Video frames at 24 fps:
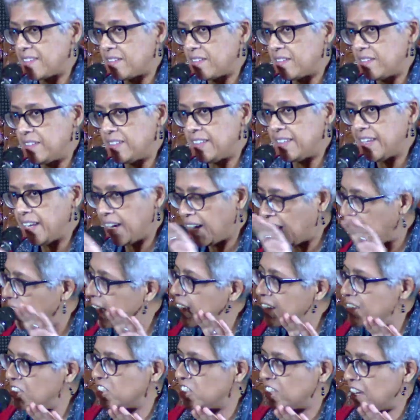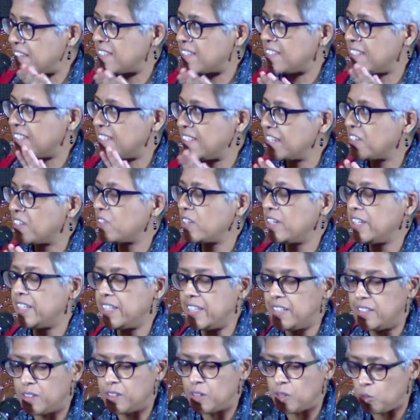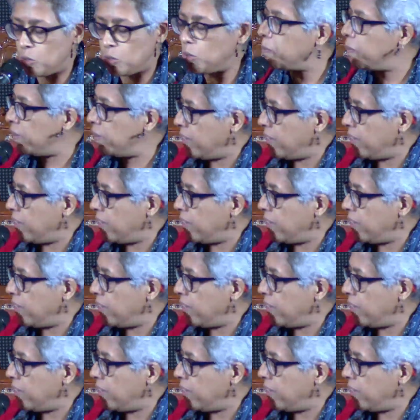large, as literally global